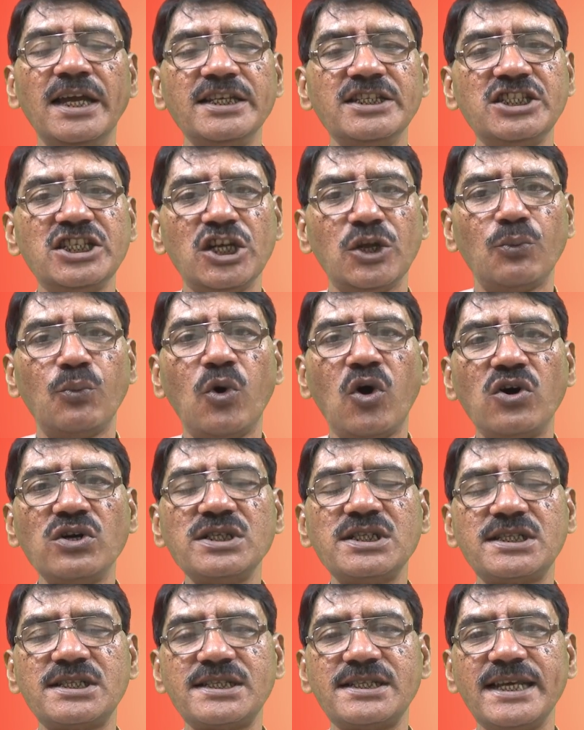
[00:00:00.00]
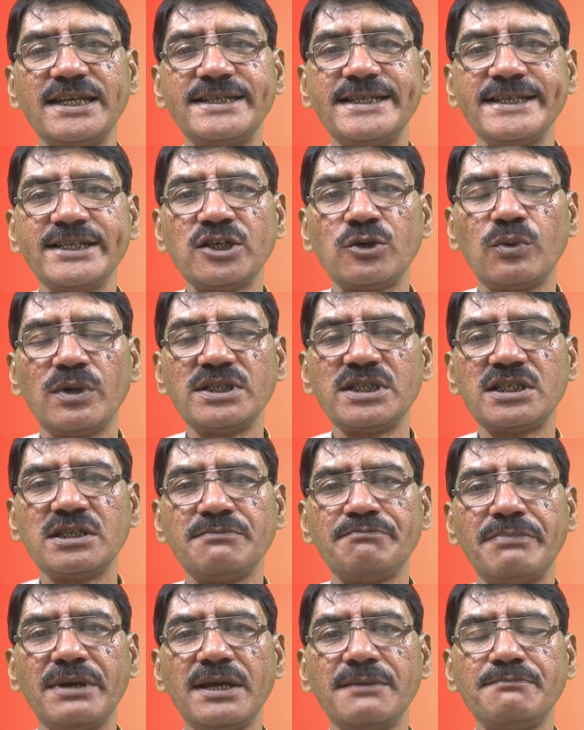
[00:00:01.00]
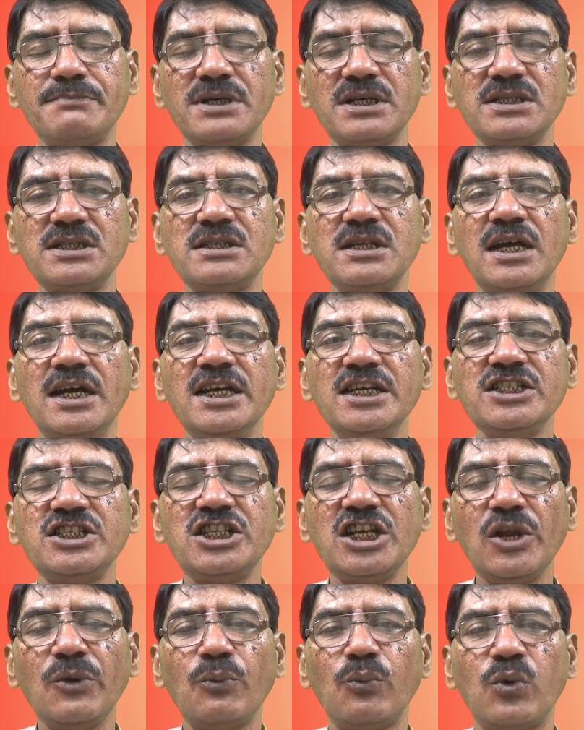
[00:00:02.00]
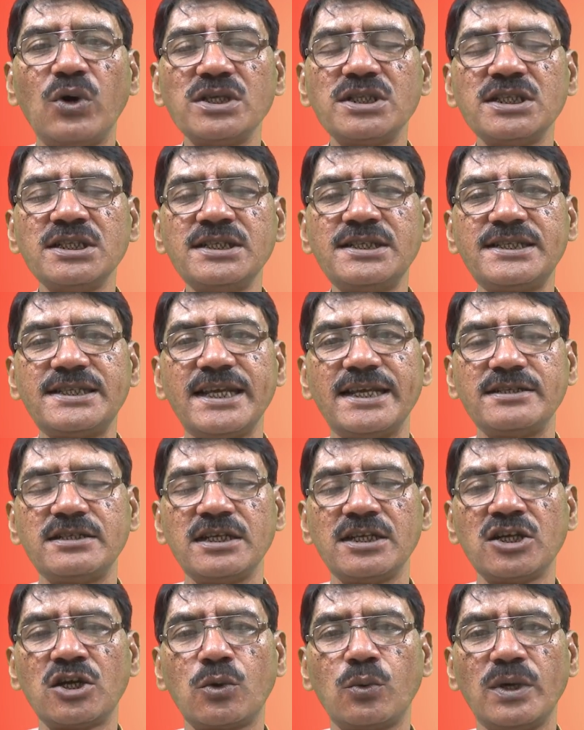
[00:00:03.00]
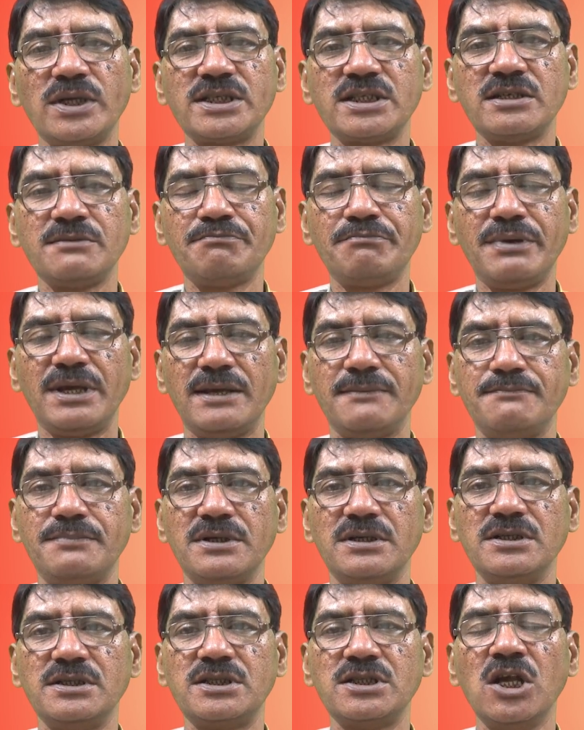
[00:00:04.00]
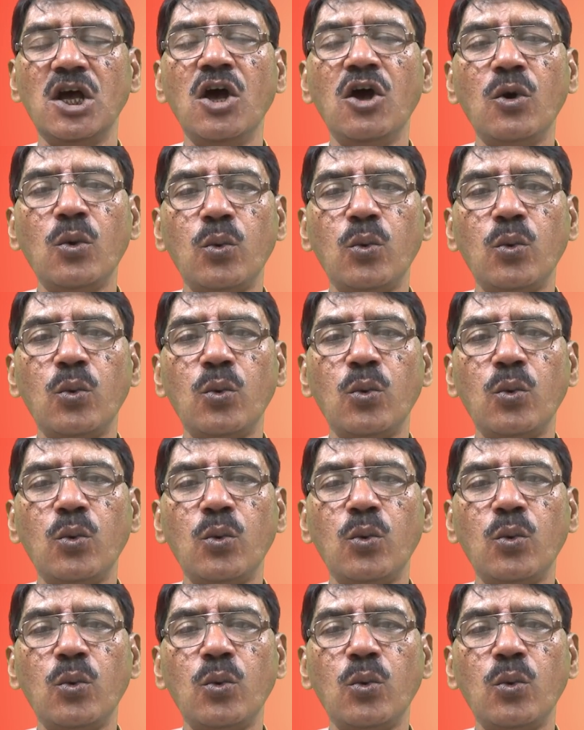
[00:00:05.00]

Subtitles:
She was setting question papers. She wasn't setting question papers.